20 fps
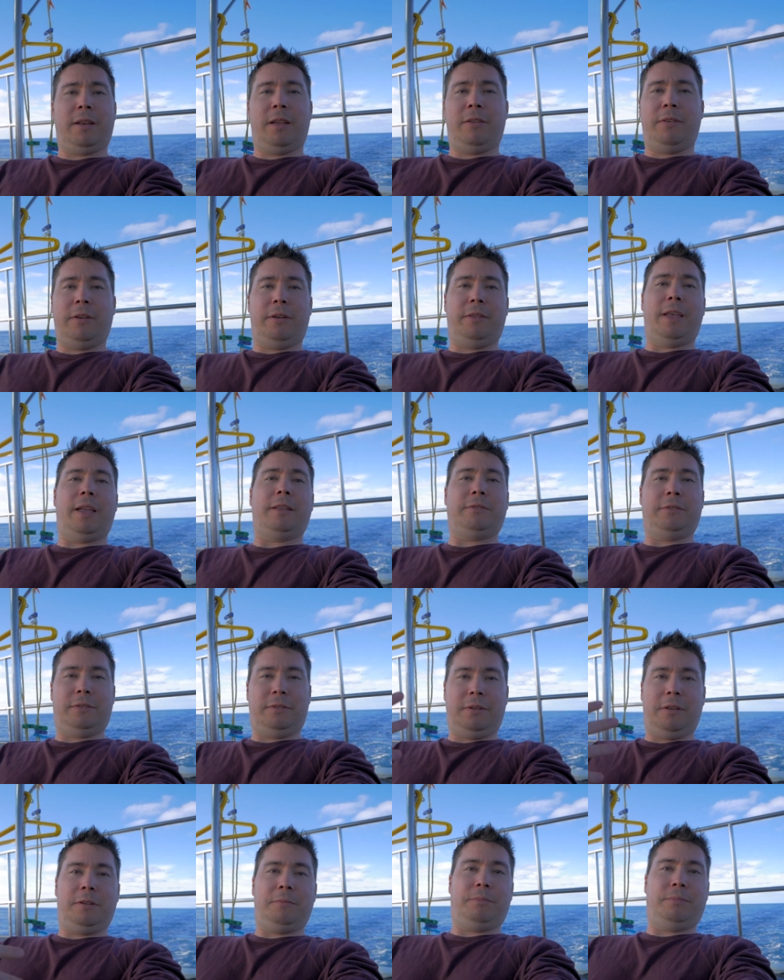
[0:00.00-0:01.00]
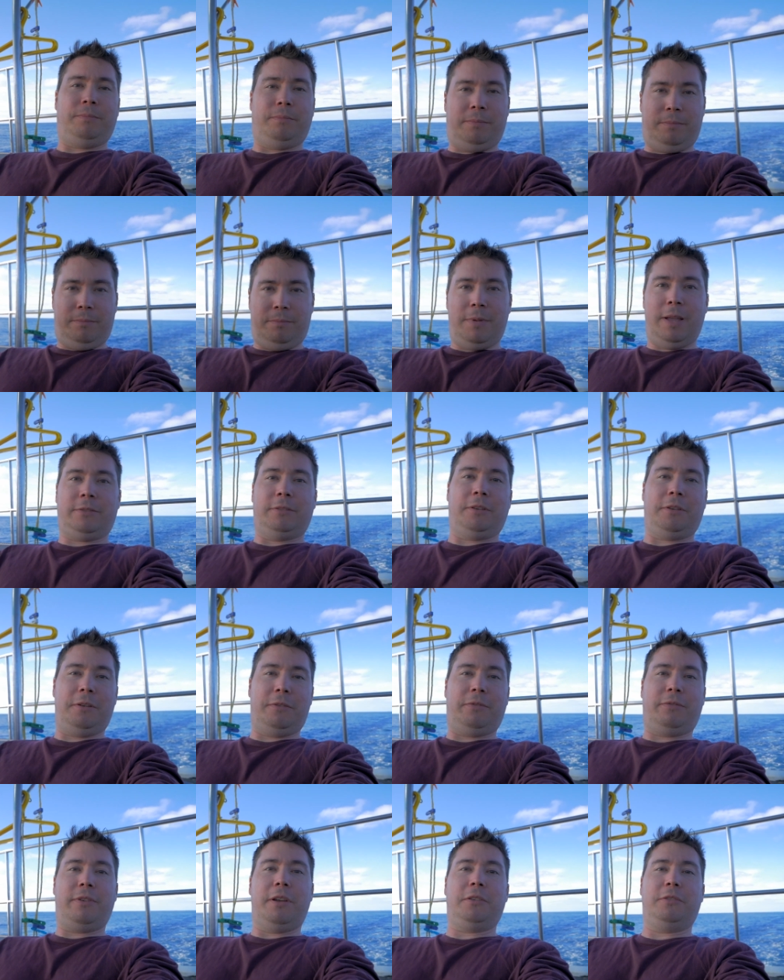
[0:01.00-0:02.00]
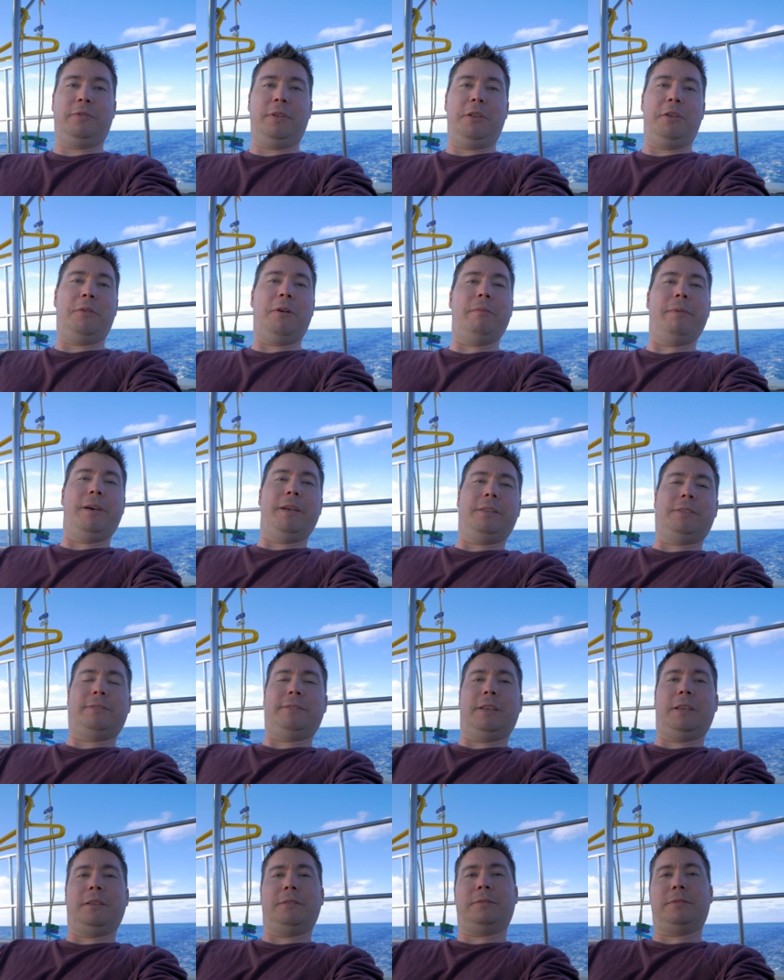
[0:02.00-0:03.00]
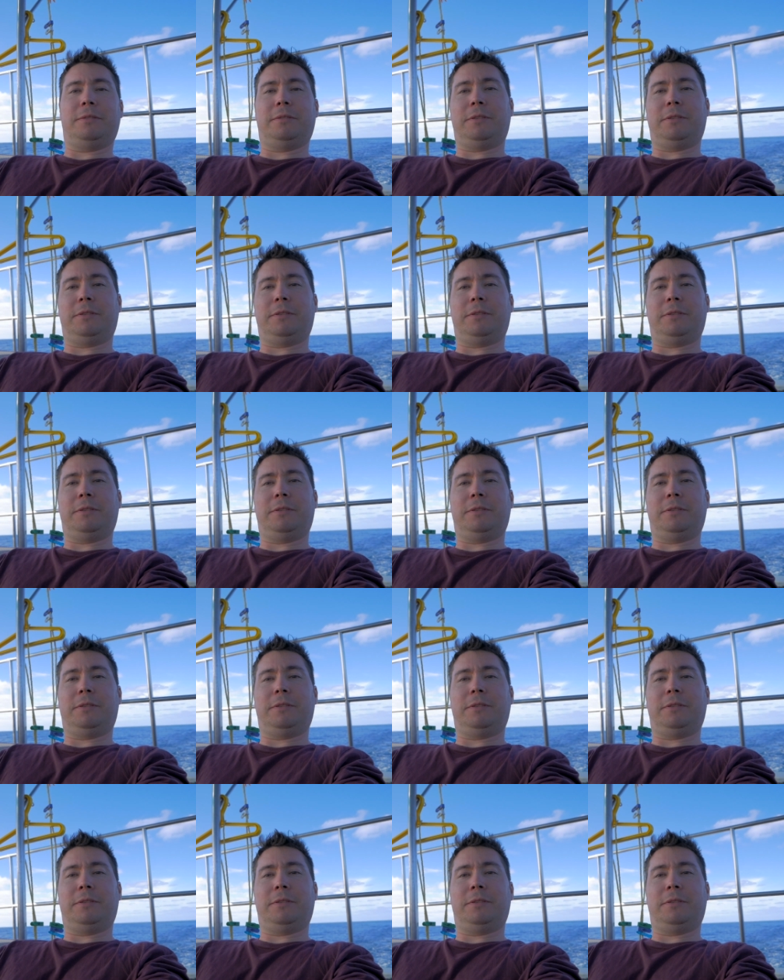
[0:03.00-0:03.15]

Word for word: And I figured that's a good, that's a good fresh video all by itself.